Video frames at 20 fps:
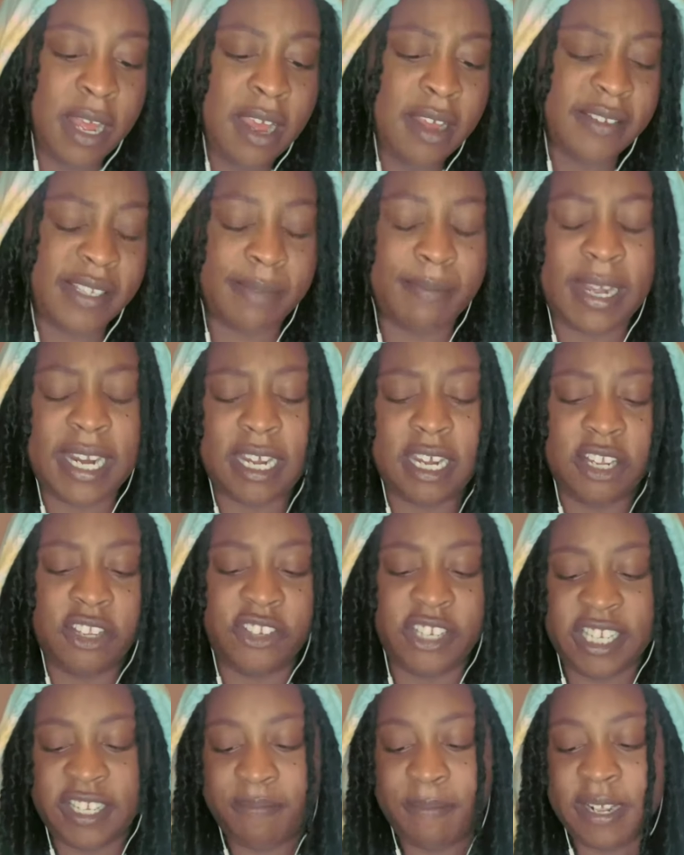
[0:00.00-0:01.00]
Somebody could
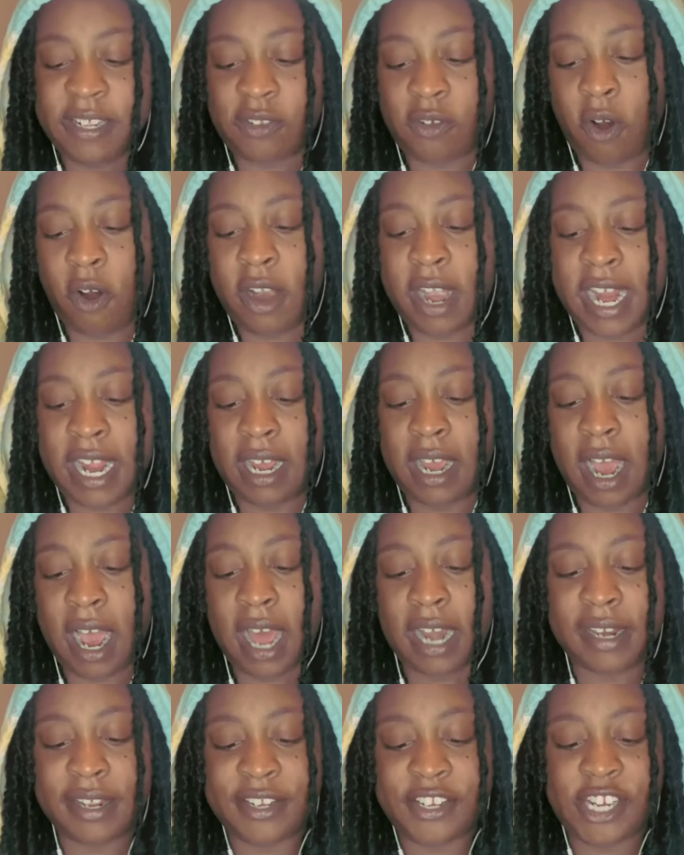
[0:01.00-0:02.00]
just be starting
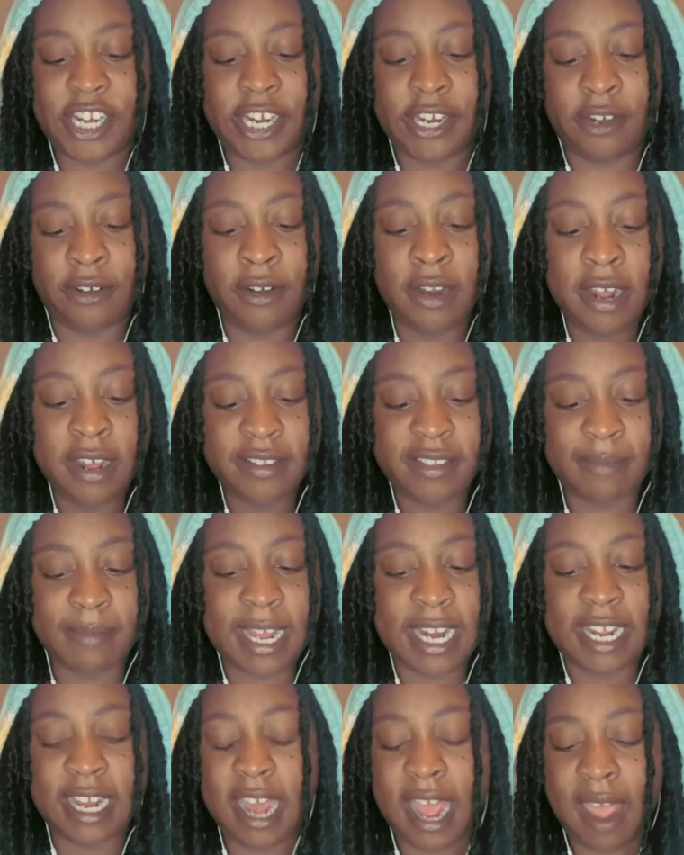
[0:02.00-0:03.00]
college here.
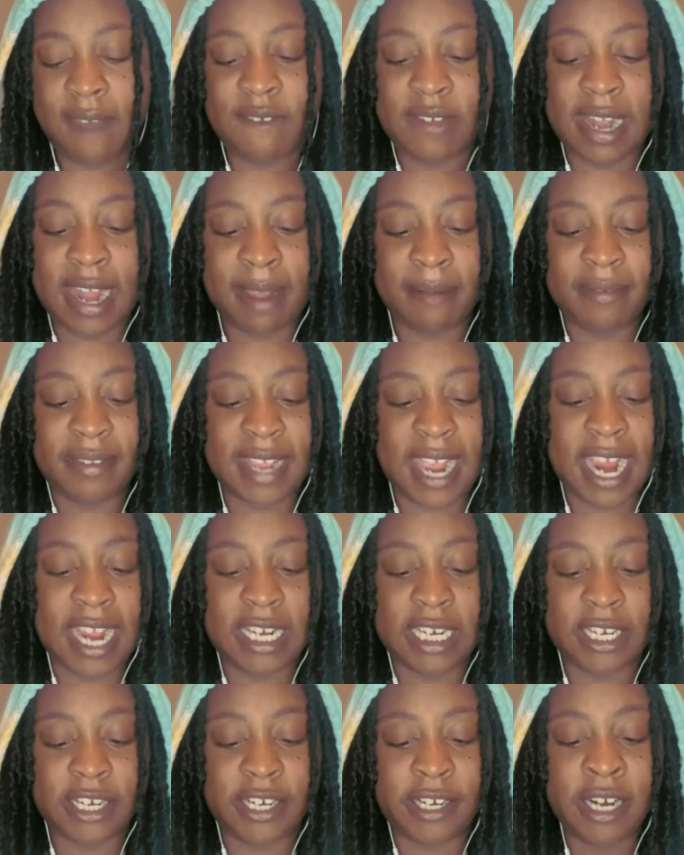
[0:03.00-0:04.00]
Somebody could have the name
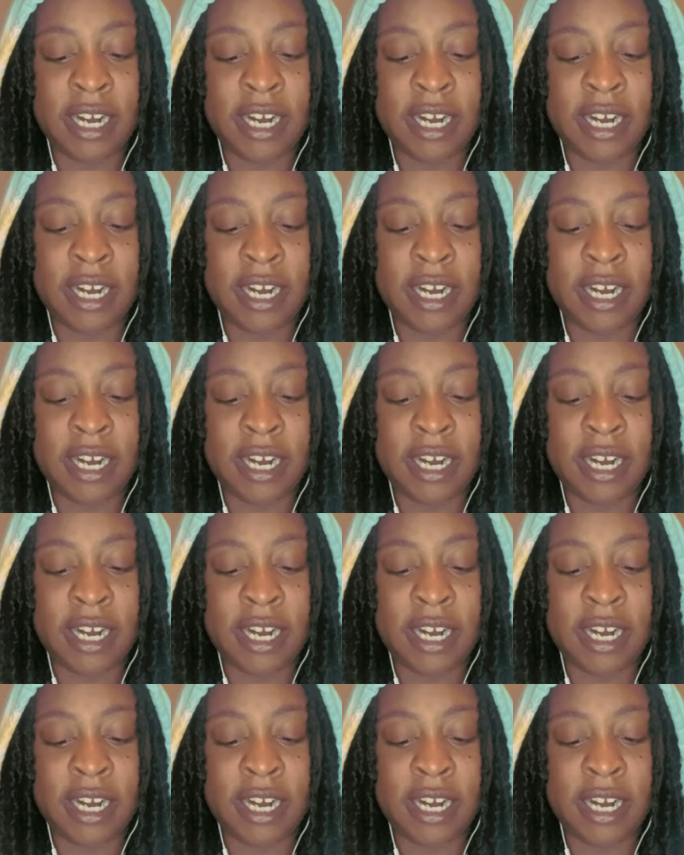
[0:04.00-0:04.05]
Taylor.